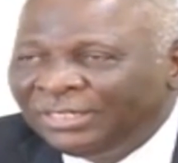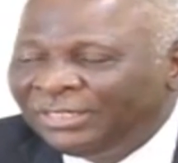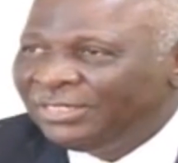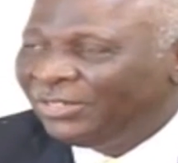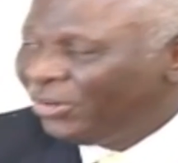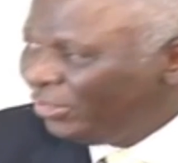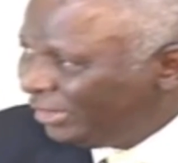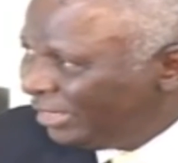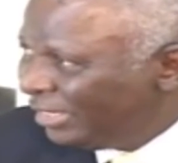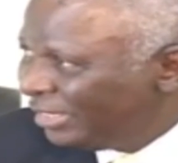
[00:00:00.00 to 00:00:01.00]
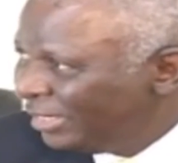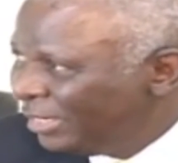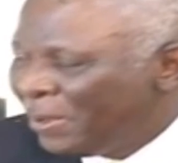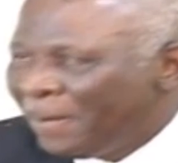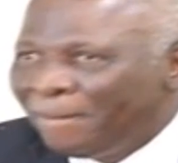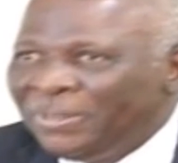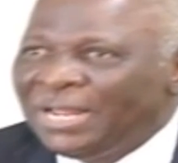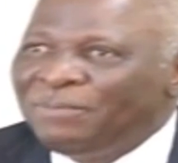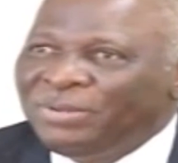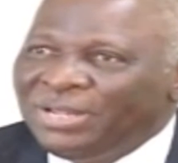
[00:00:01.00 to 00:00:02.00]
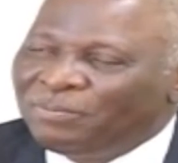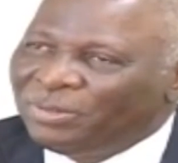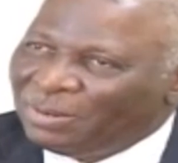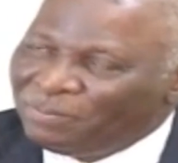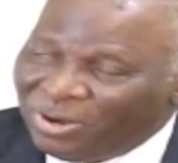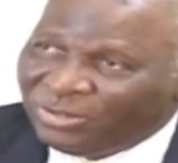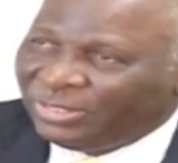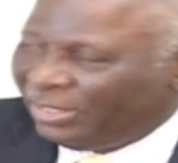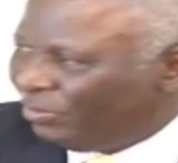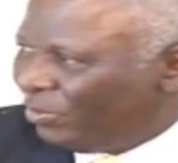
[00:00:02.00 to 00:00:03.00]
It's a continent. But among the